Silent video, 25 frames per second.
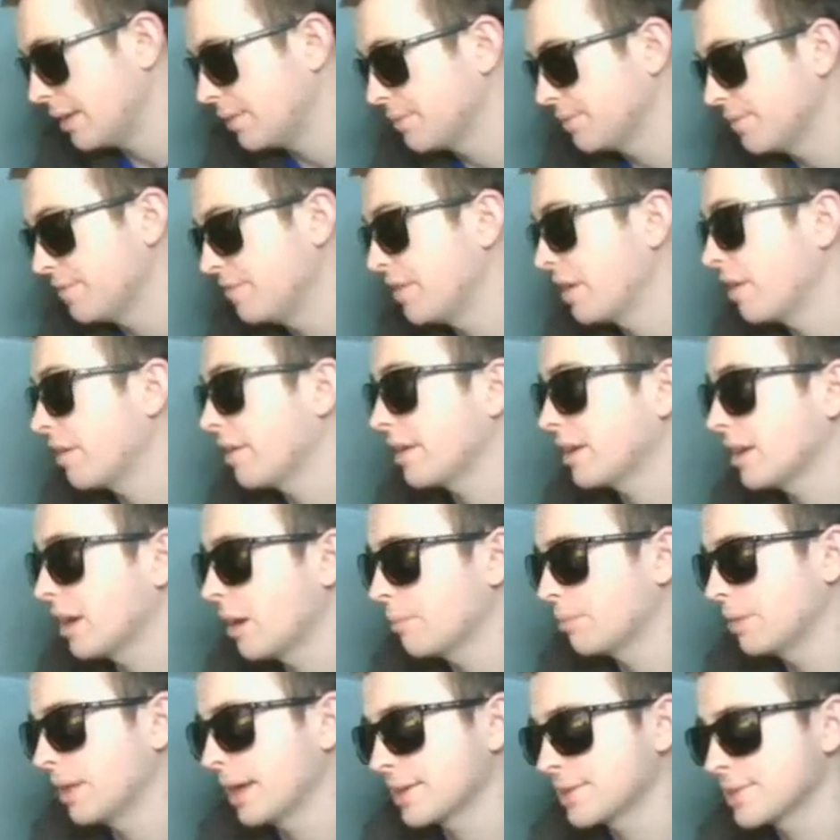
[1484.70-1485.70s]
Very
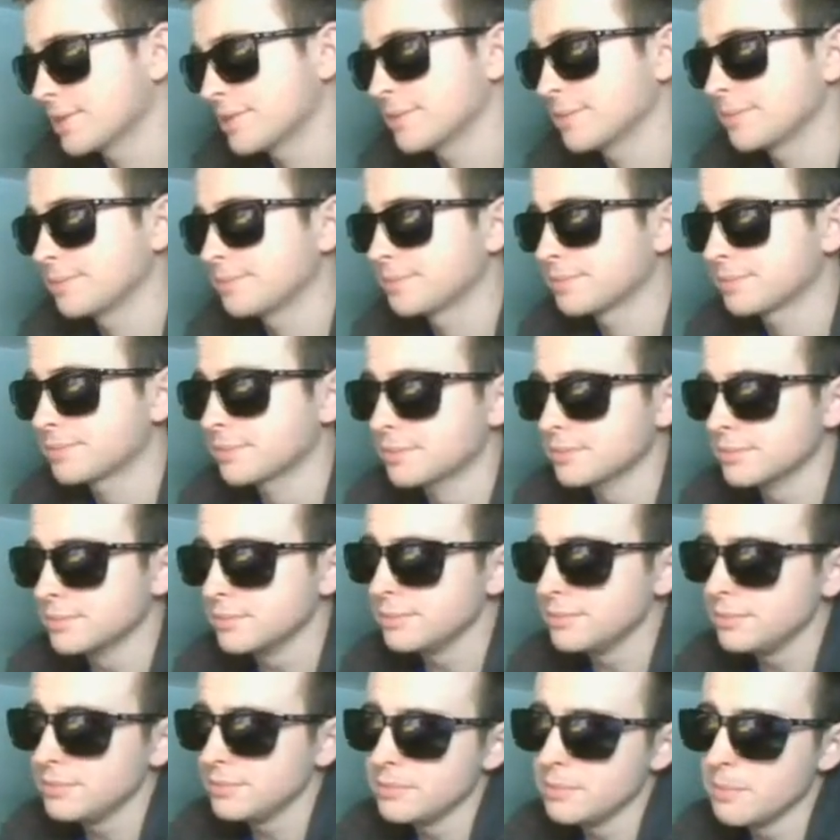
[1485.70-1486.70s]
complex.
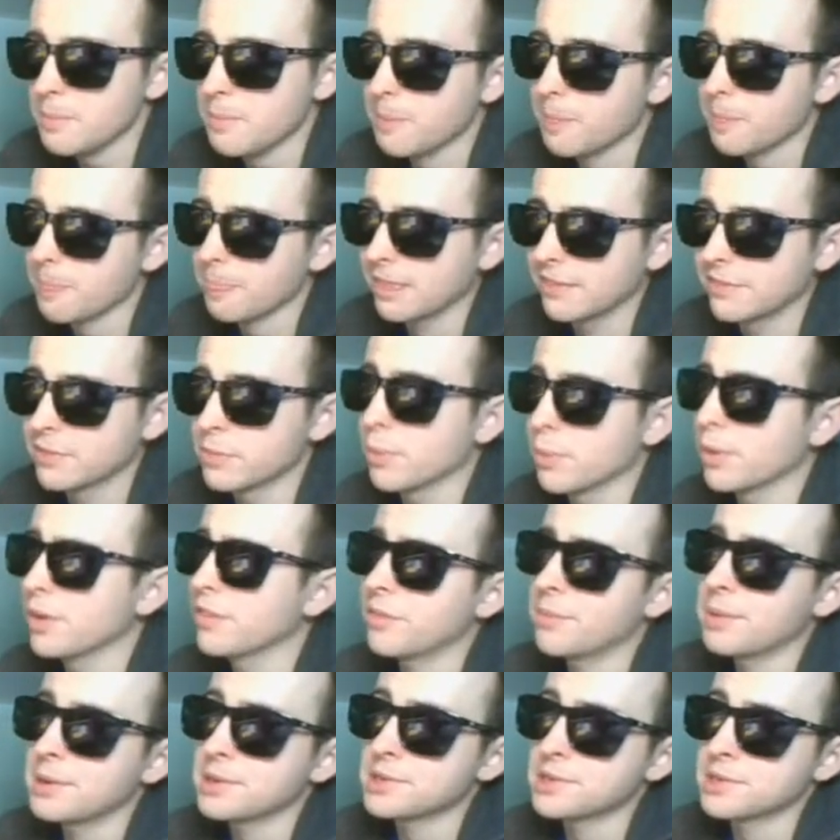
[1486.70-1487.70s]
For more
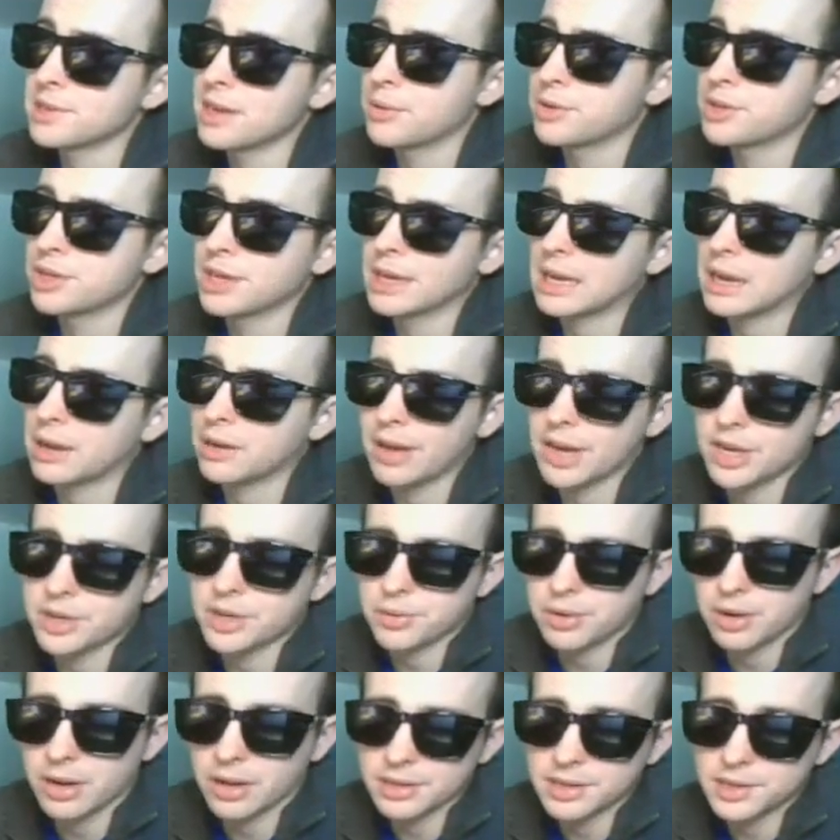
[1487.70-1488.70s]
information, I would check out Clash
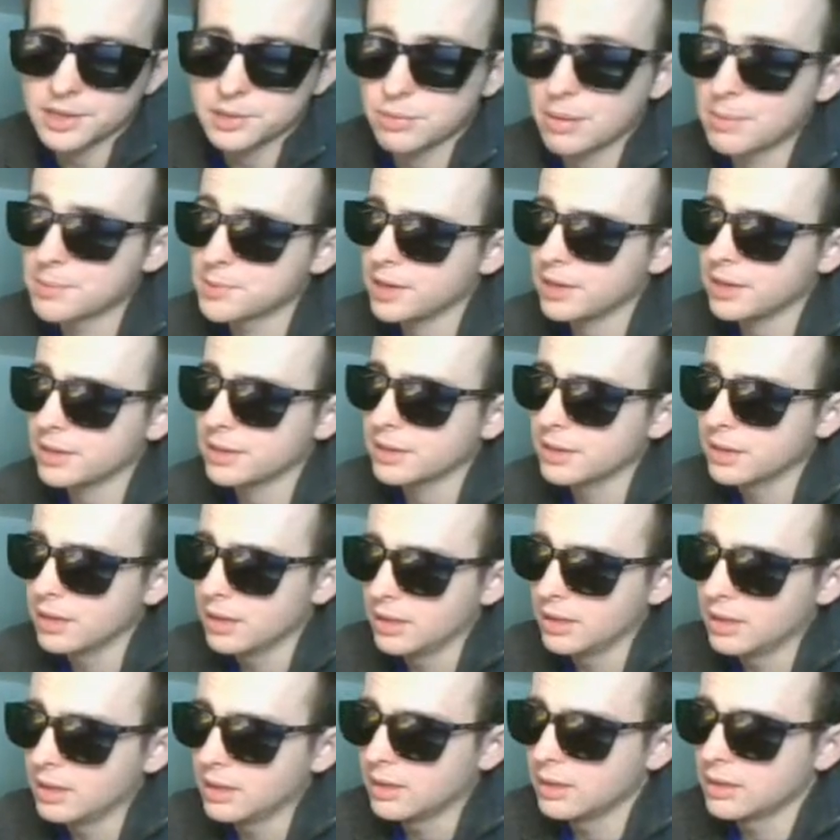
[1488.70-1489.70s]
Royale League's website.
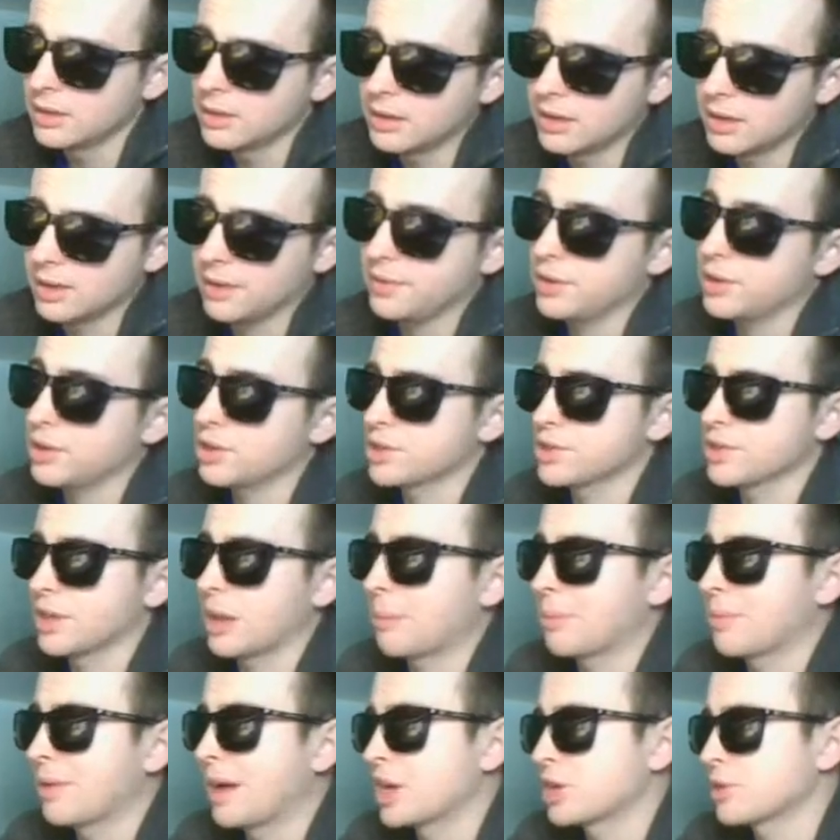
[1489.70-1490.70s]
You can just
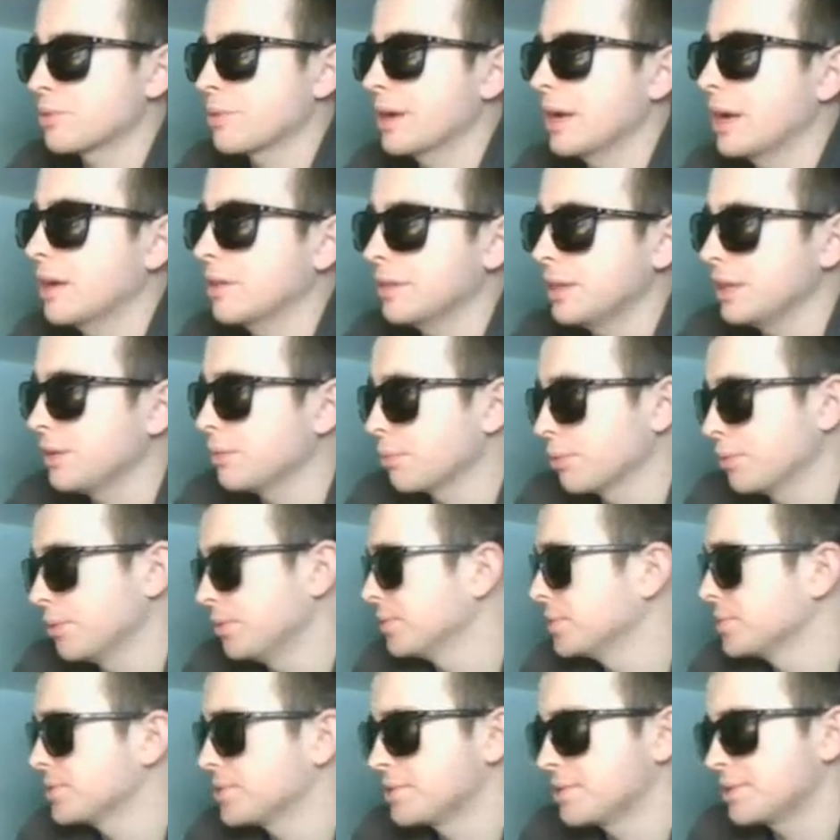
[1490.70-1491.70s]
look at Clash Royale League
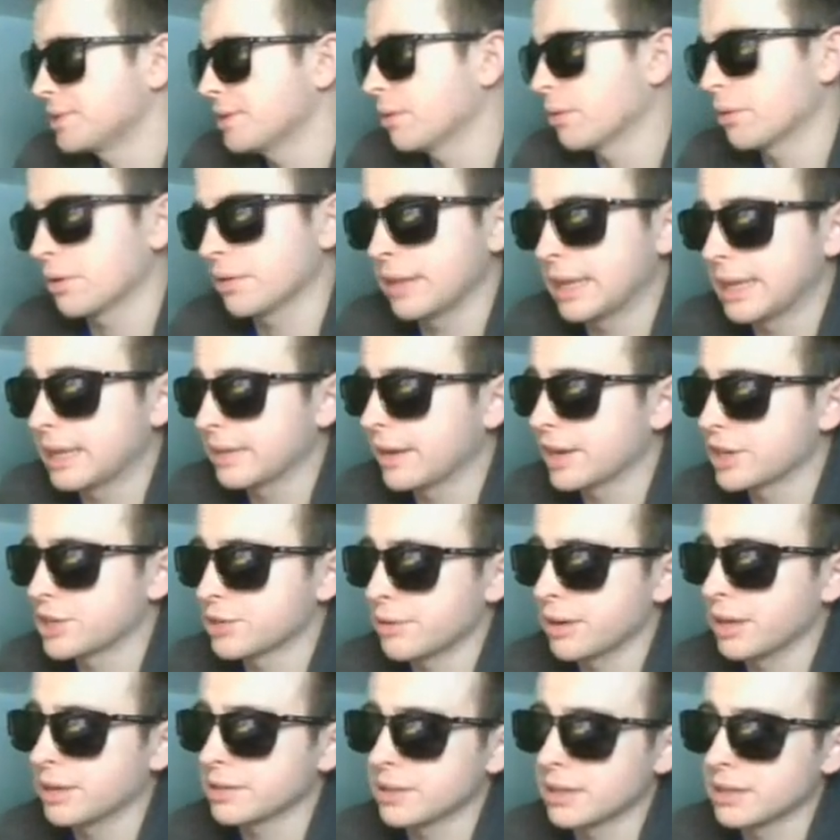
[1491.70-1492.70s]
rules or like
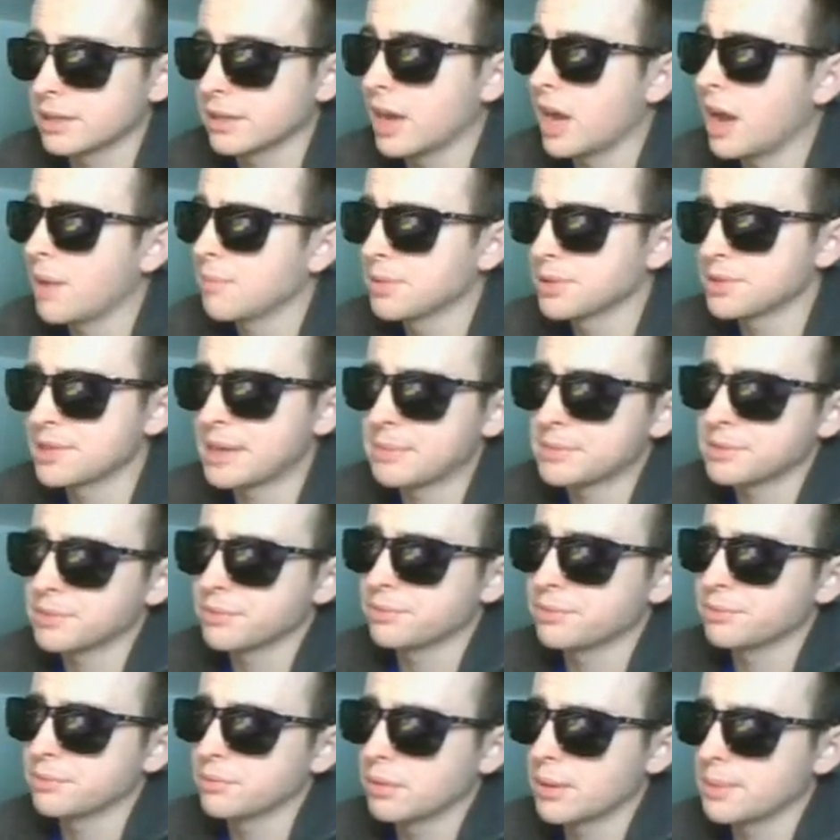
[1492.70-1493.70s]
ClashRoyale.com. Those types
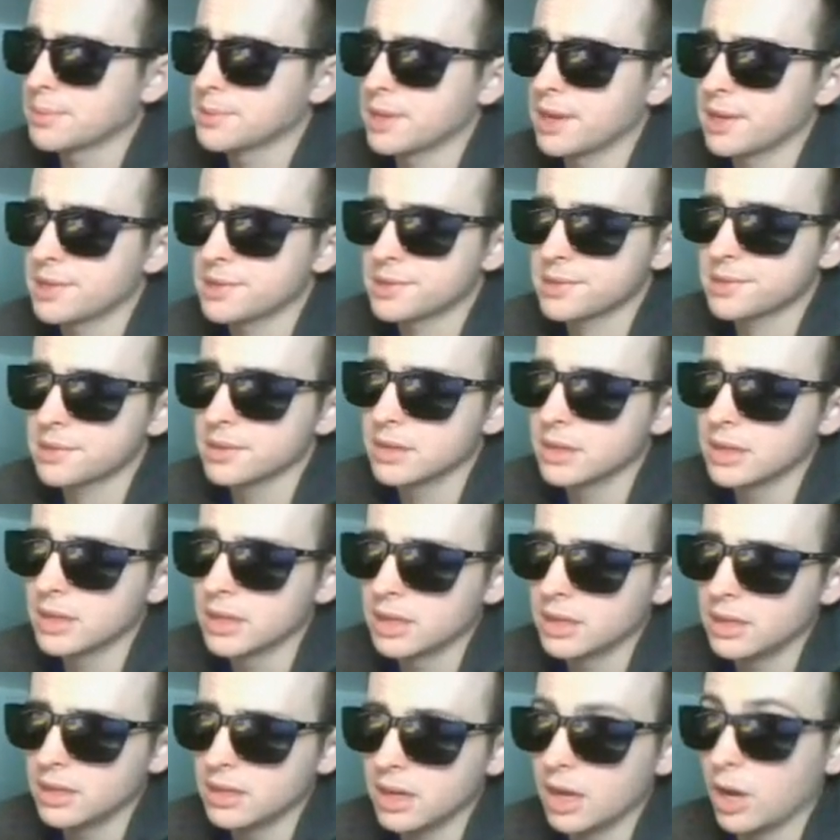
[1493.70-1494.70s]
of websites
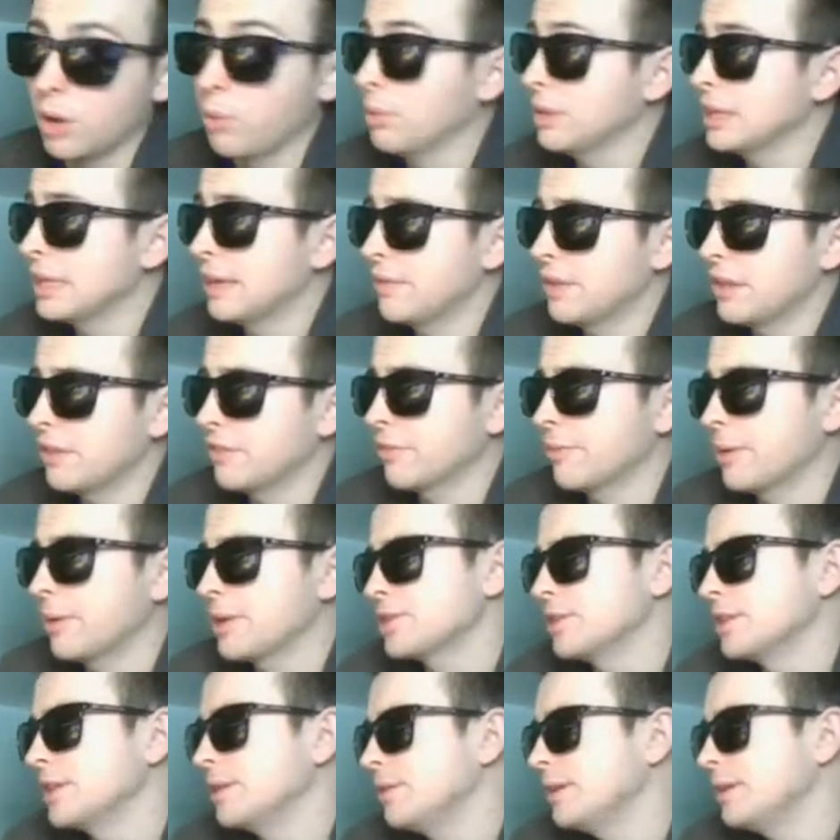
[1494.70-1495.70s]
will give you the
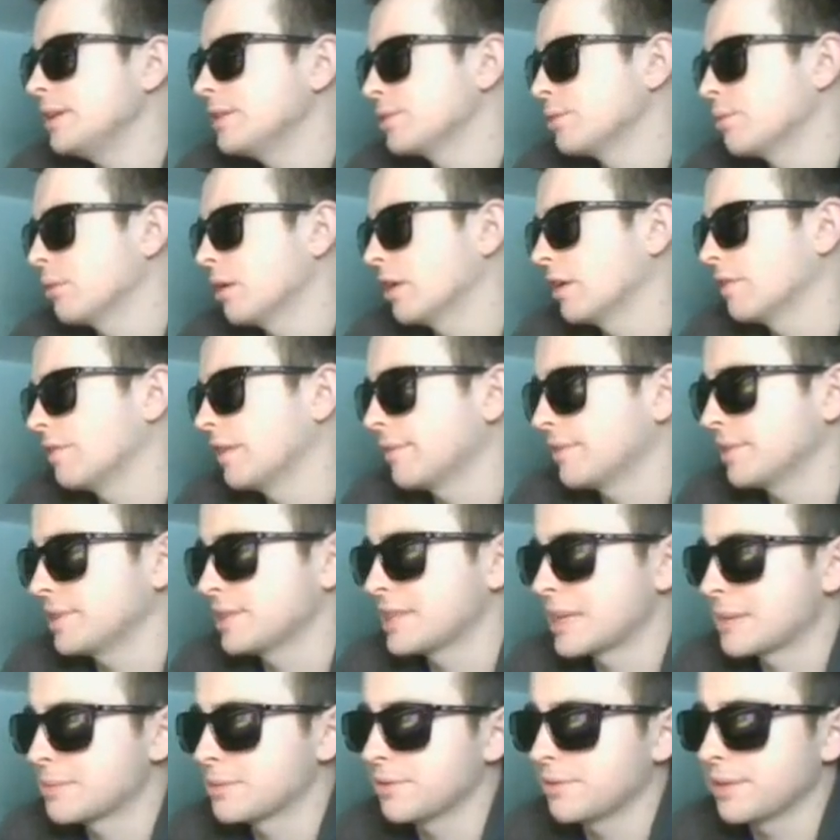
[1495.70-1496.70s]
information that you need to qualify for
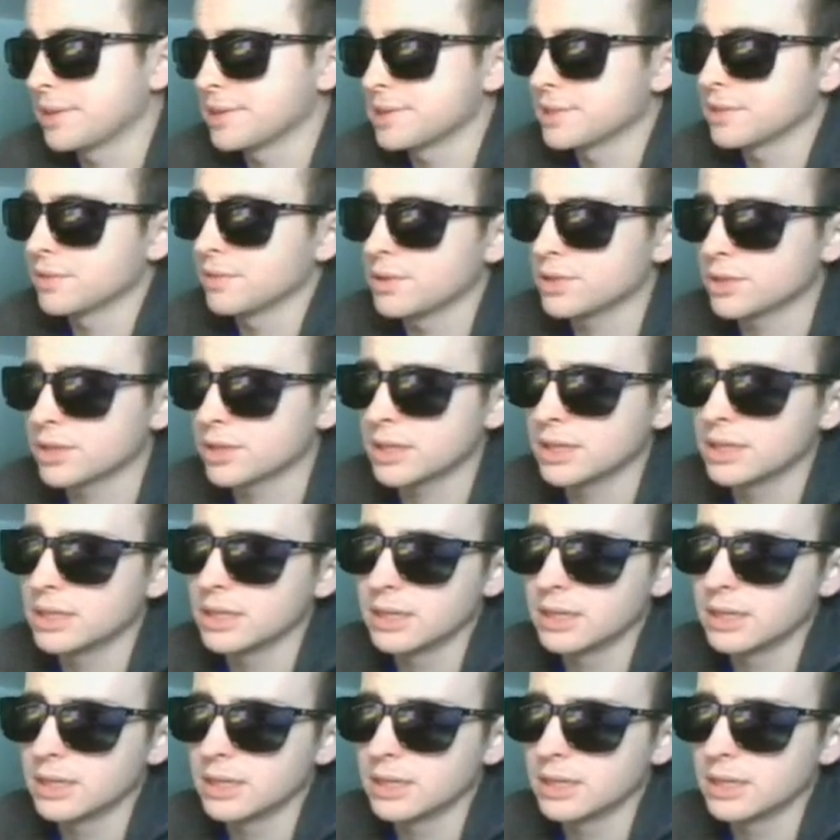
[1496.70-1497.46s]
these types of events in the future.